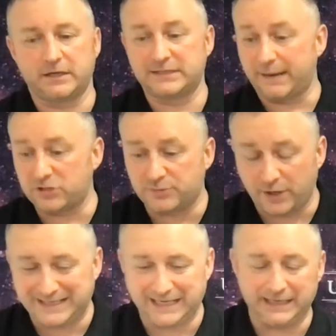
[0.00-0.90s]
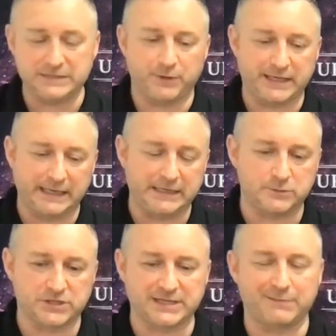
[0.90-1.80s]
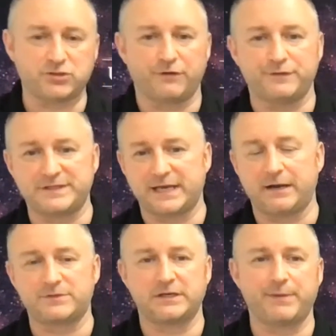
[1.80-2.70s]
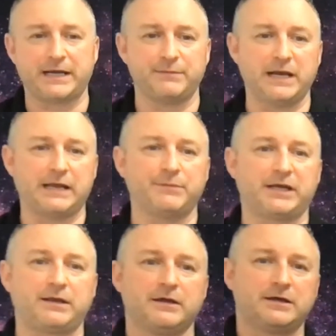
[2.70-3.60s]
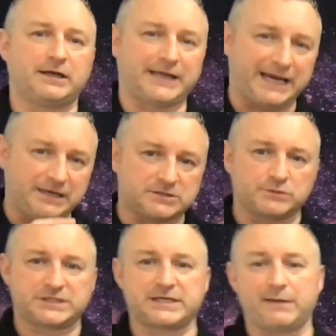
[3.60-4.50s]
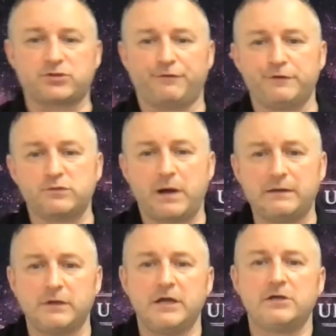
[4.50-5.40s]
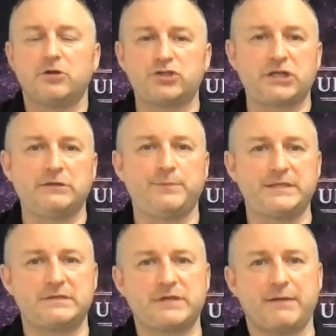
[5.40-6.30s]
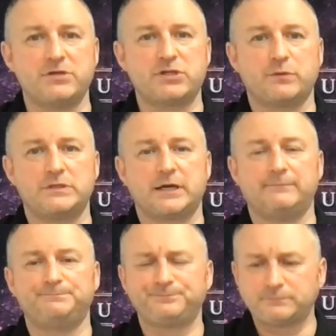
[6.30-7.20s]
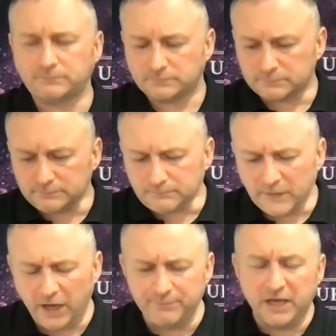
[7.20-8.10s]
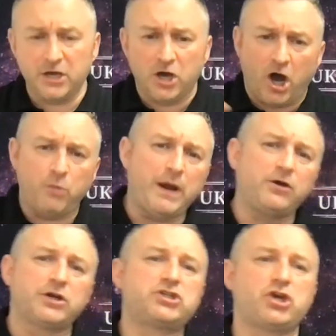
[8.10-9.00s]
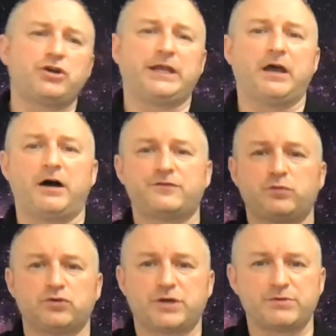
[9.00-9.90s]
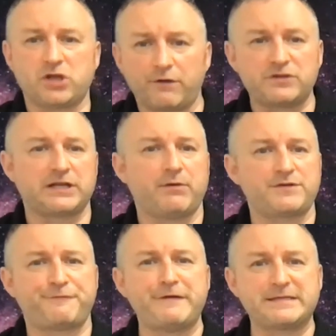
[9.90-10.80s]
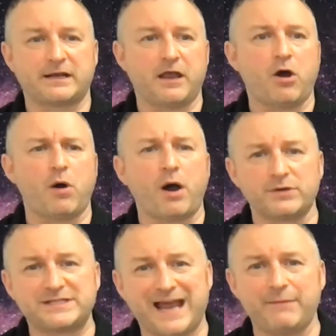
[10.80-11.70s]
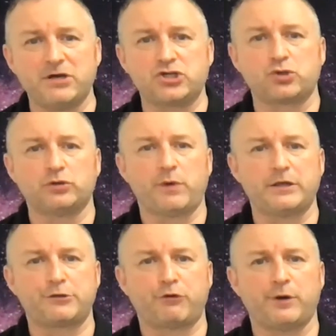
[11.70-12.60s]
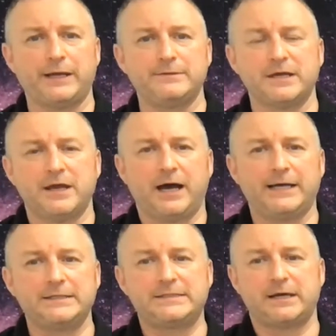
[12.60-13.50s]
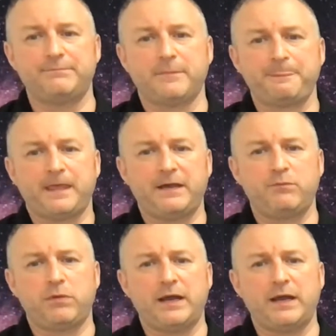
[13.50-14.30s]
damage to my Achilles. My Achilles was snapped off and sent up to the back of my leg. My calcaneus was snapped off as well. Lots of little bits of damage that were done. I went on a journey afterwards. I was physically, I was damaged all the way through it, and it